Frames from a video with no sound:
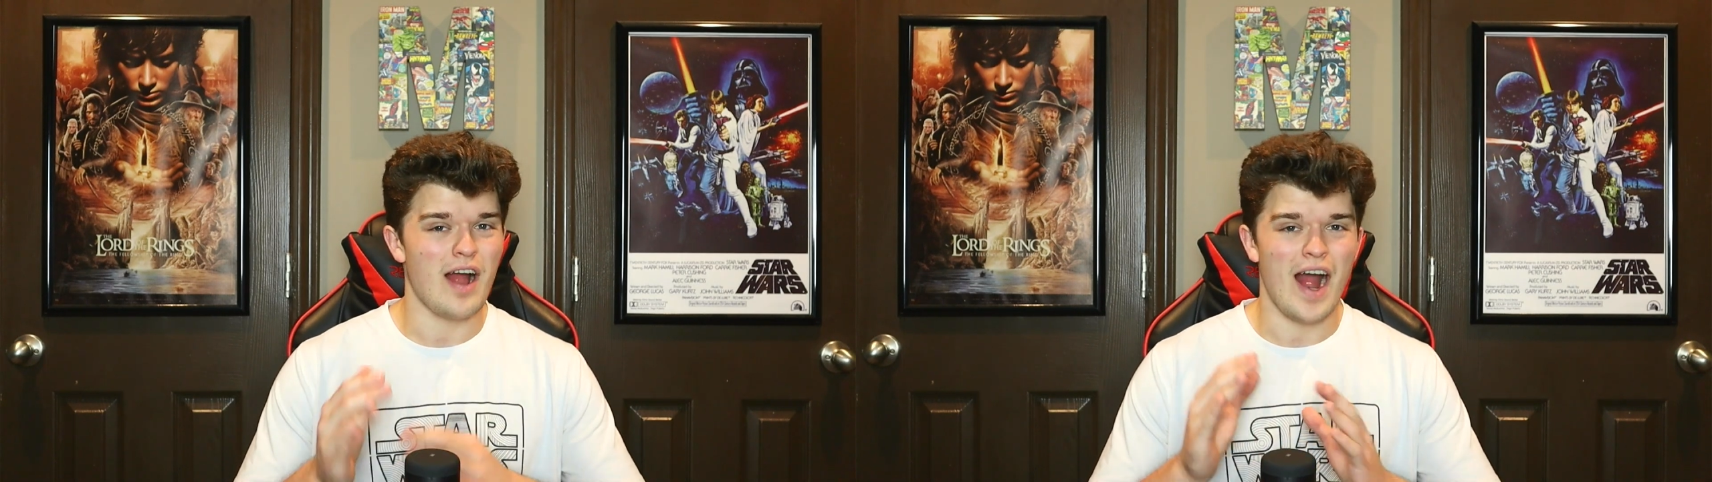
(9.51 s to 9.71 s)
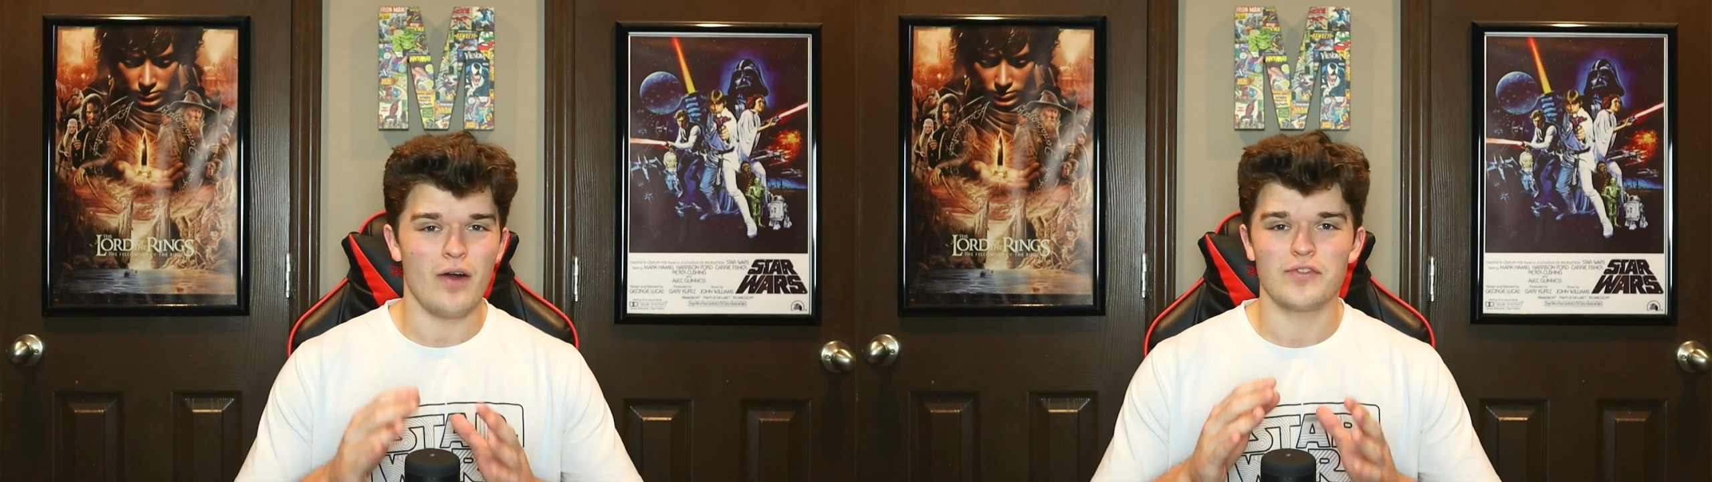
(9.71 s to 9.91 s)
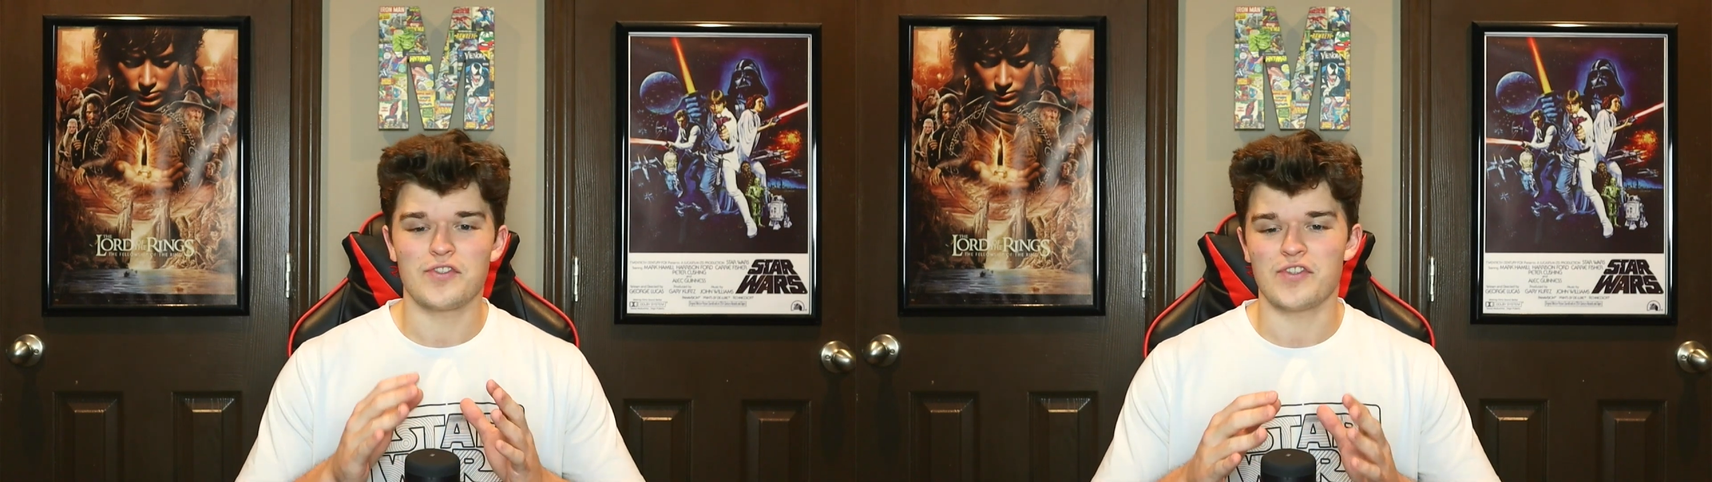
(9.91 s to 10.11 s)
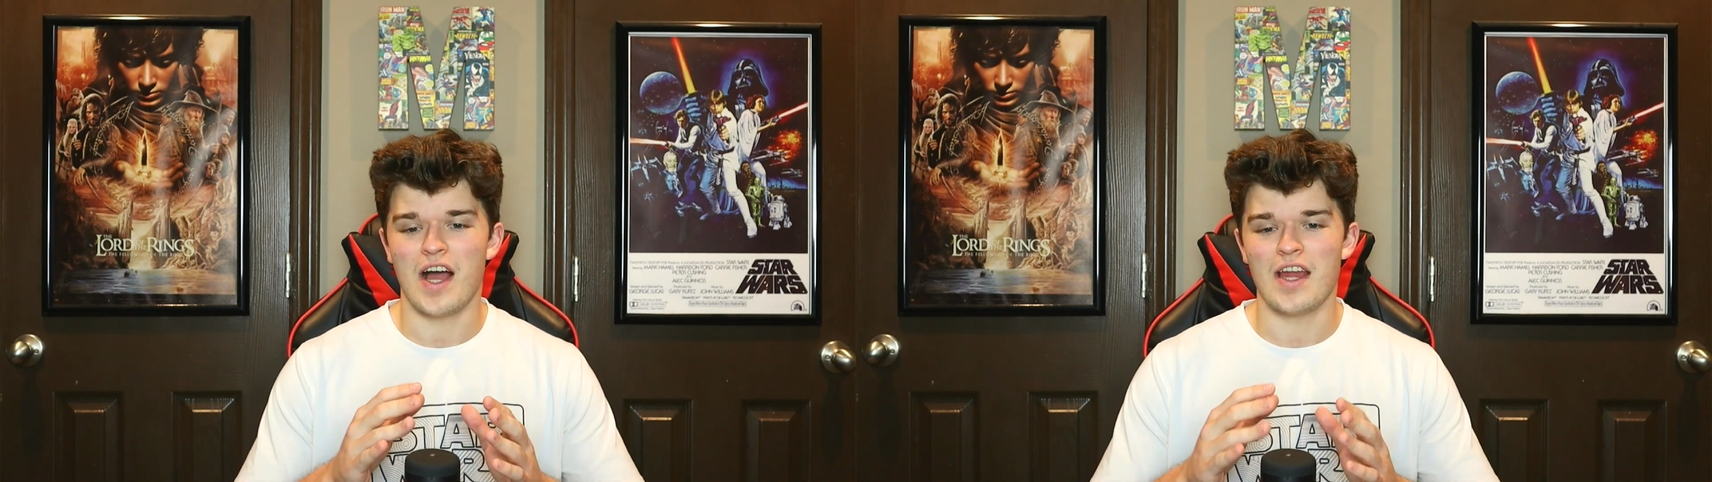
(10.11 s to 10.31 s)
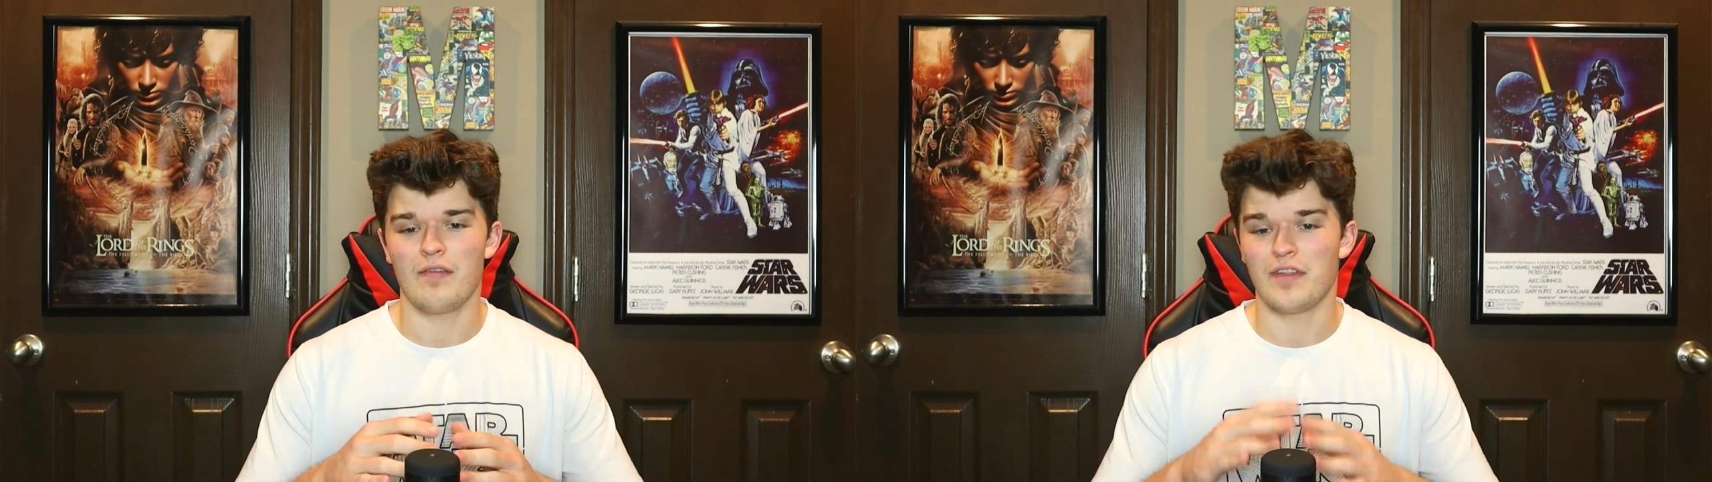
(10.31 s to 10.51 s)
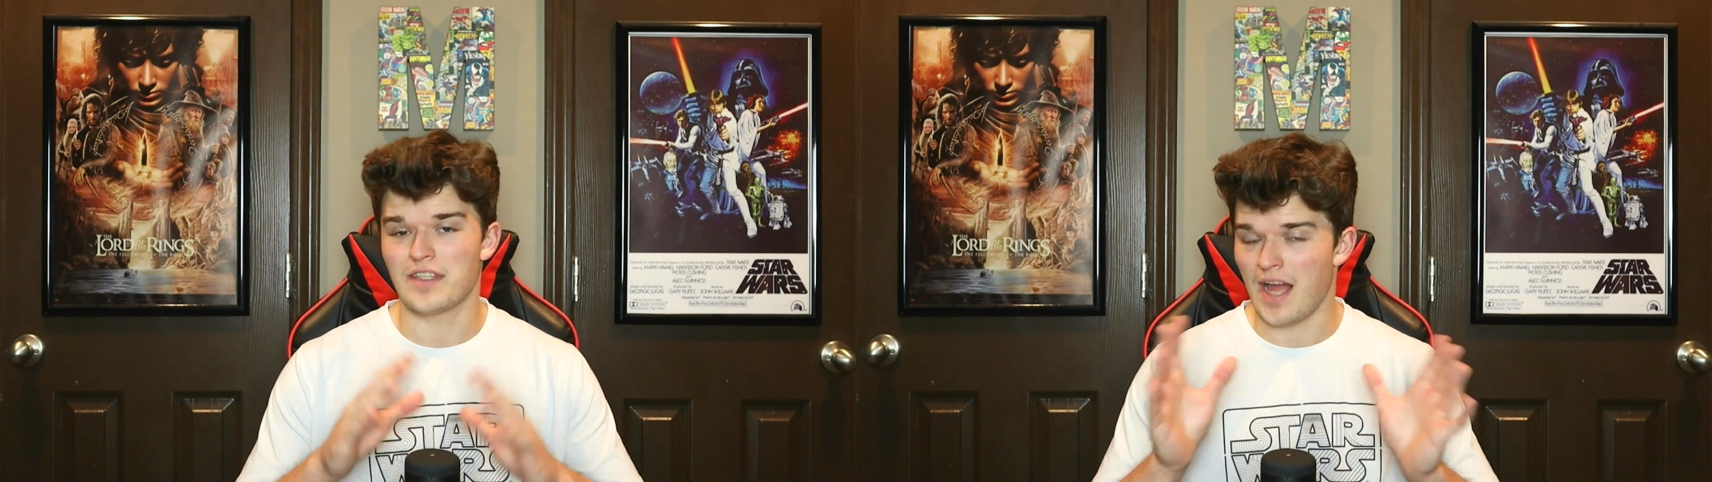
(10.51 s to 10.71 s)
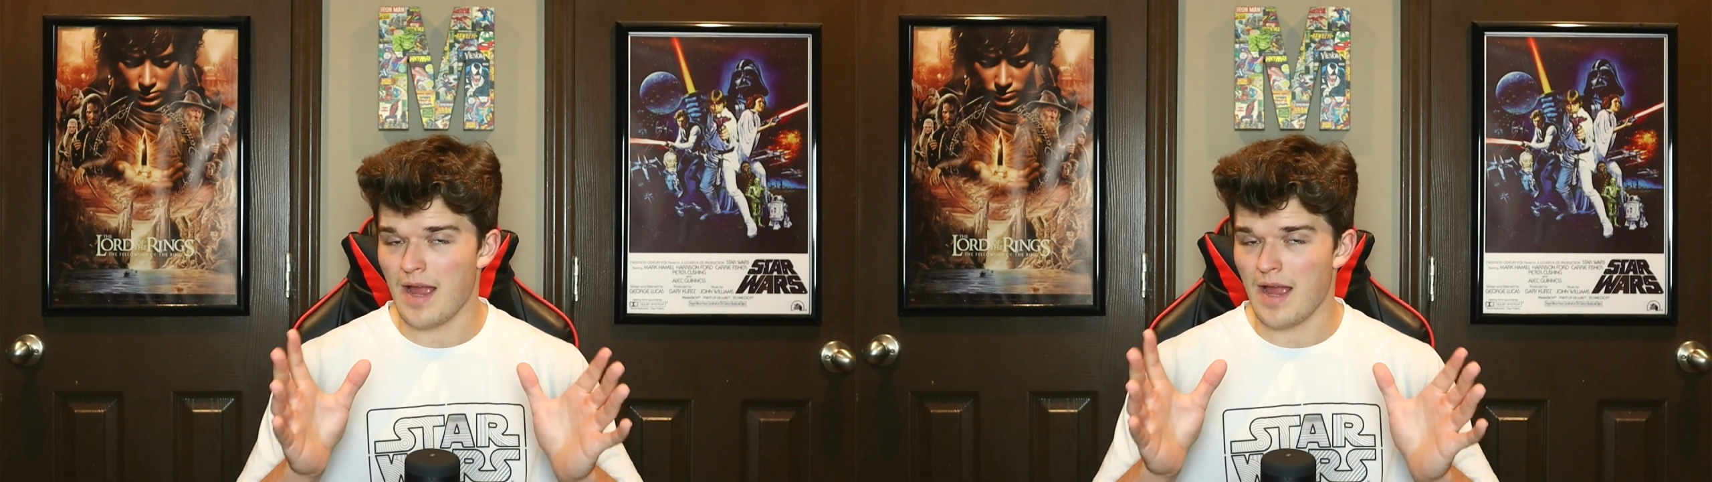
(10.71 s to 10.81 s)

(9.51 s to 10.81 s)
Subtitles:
outside of the time